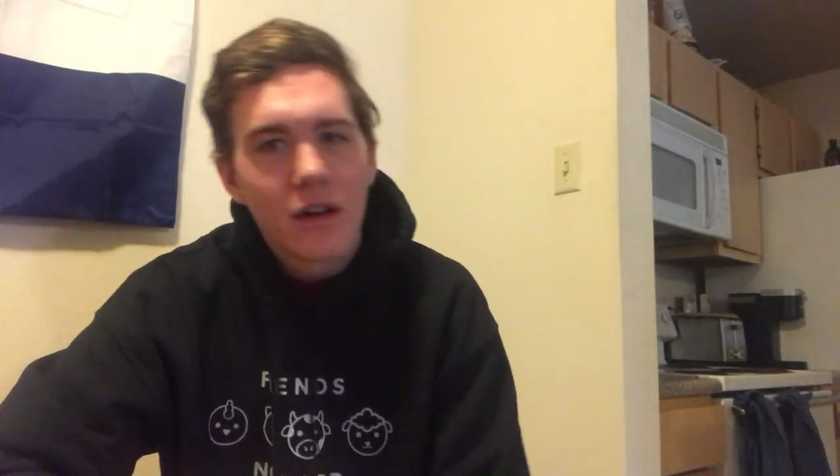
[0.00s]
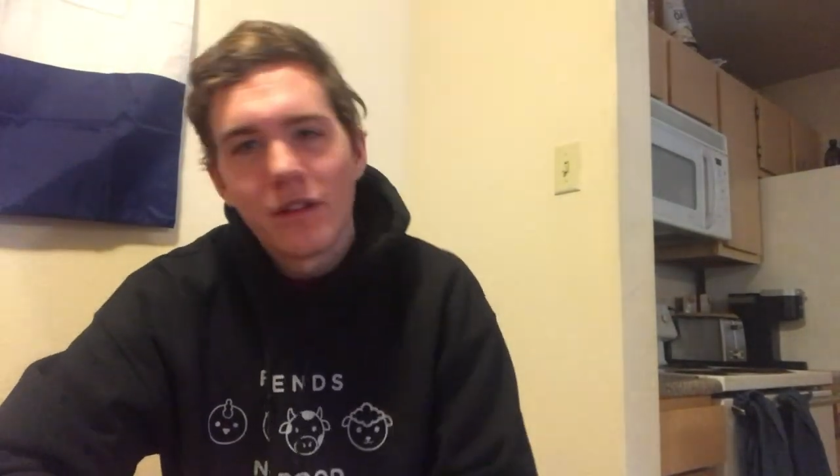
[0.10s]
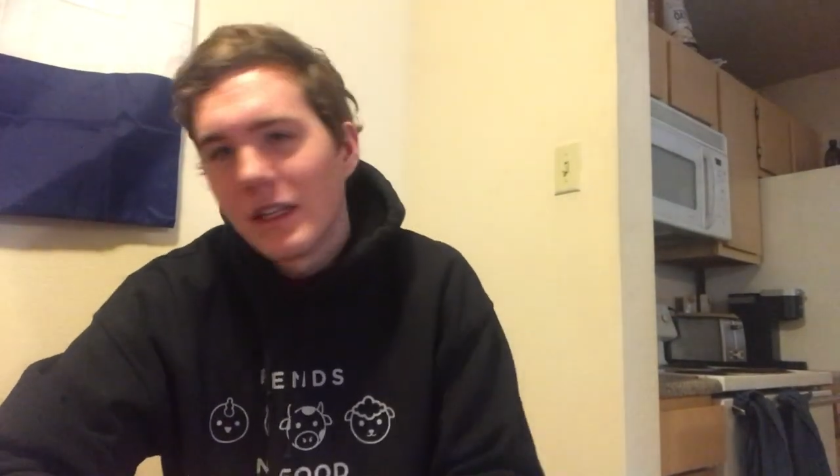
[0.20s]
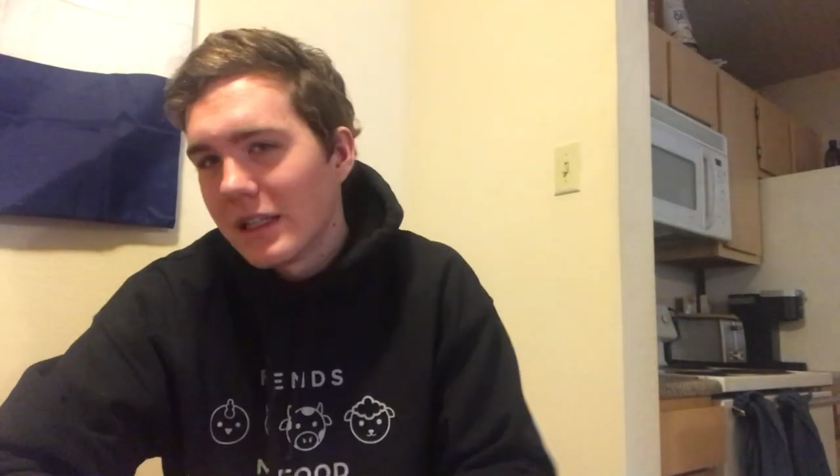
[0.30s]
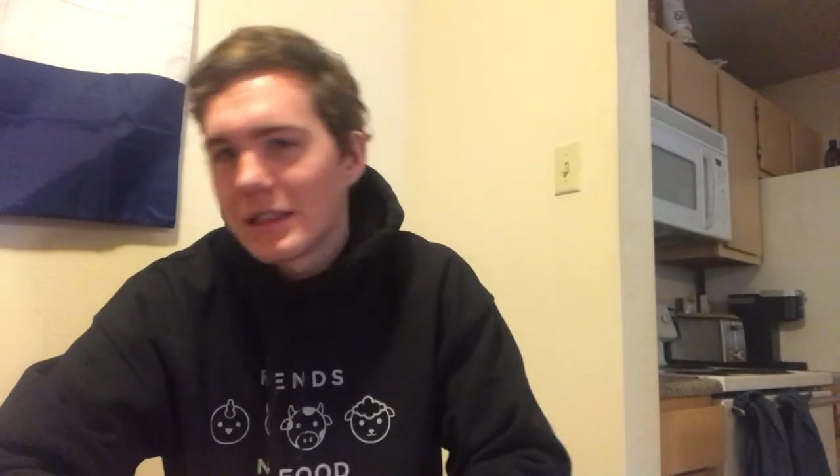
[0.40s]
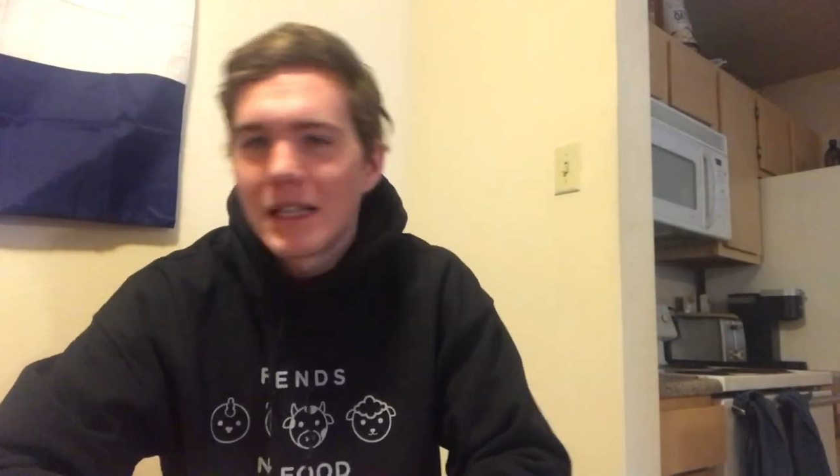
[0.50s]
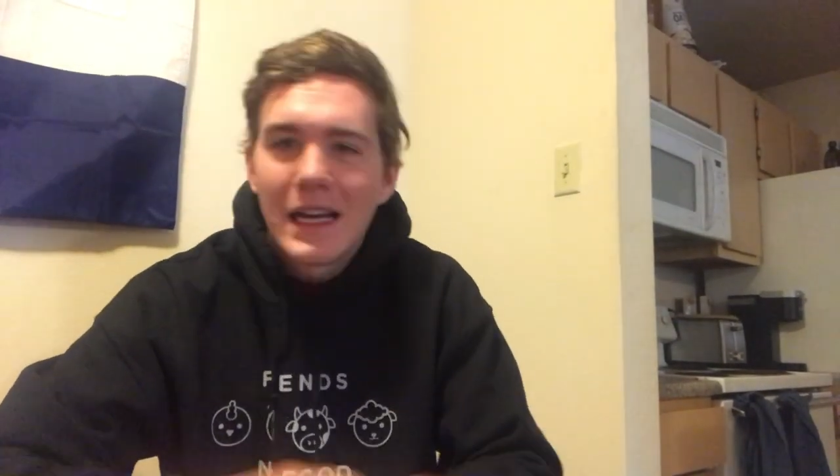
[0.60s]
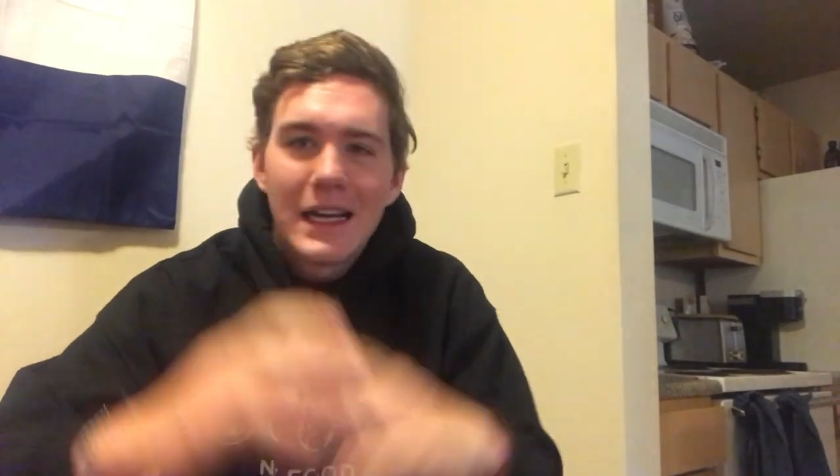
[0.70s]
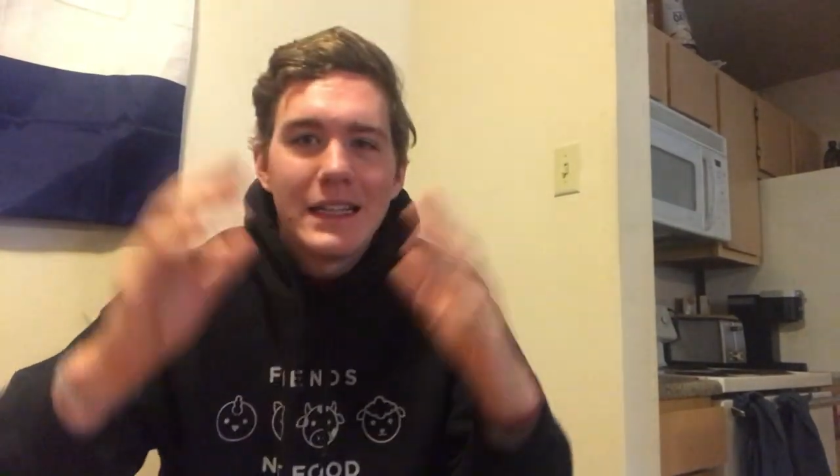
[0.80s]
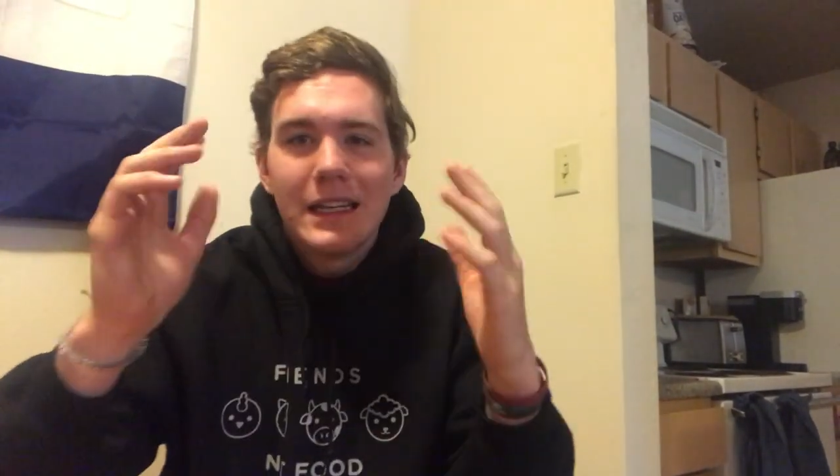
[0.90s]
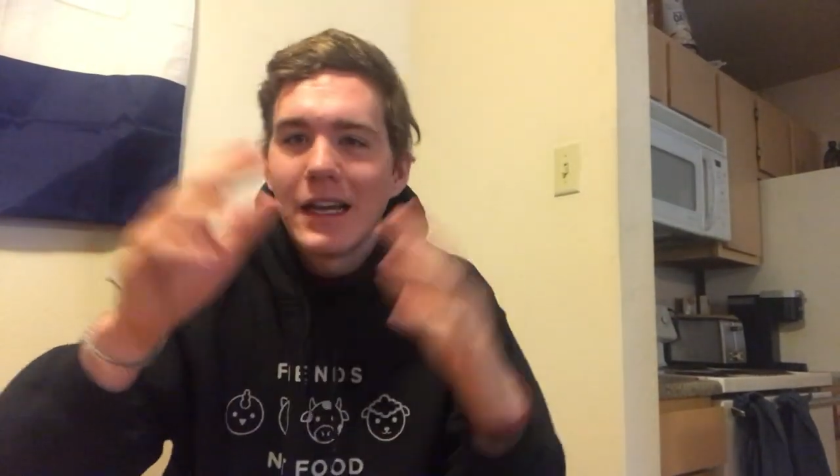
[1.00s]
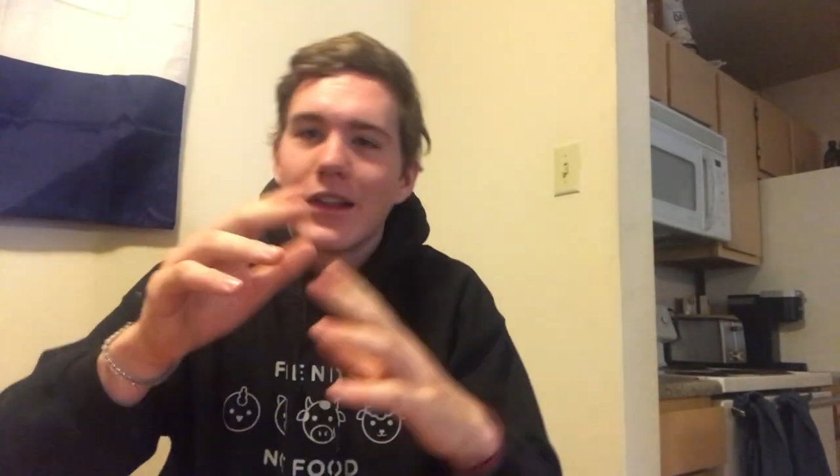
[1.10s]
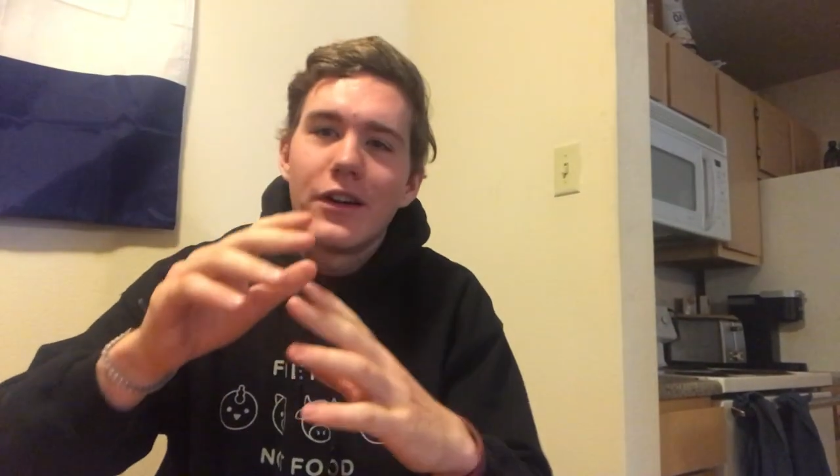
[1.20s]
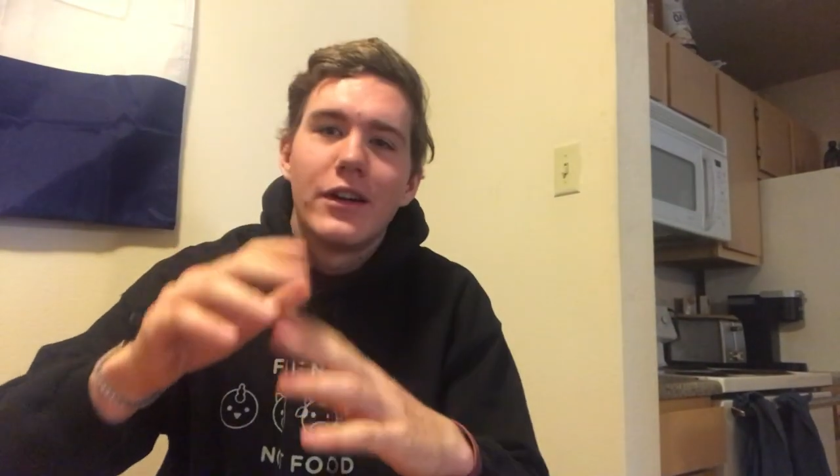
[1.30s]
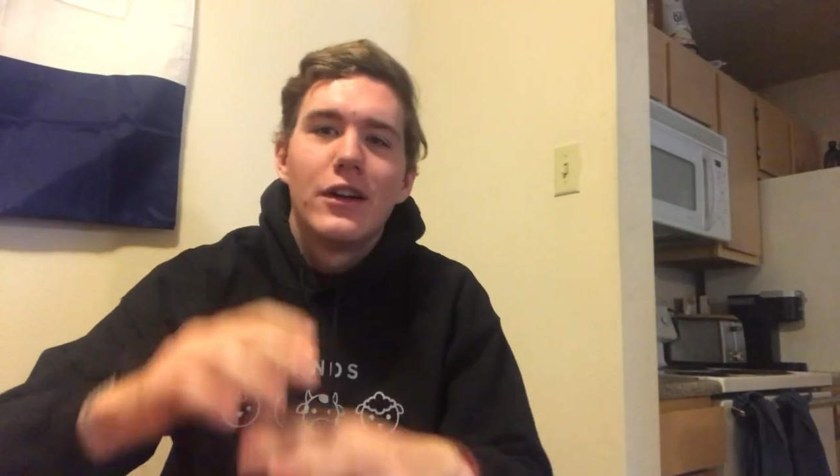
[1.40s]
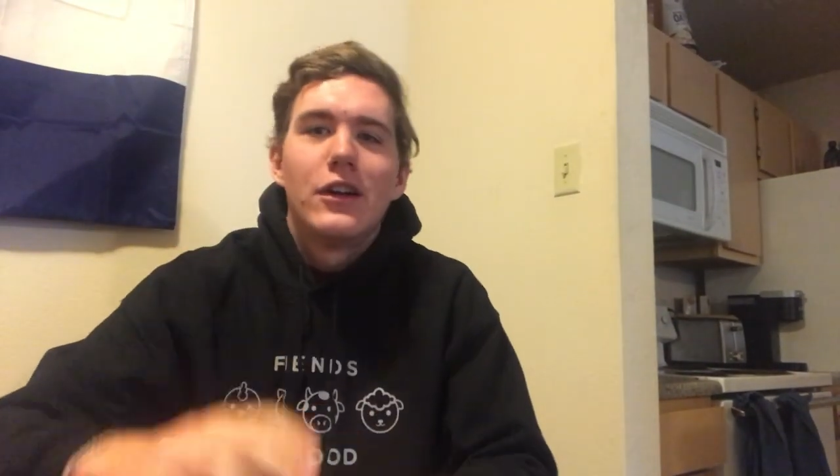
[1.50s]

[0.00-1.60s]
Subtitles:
All this, that, and the other.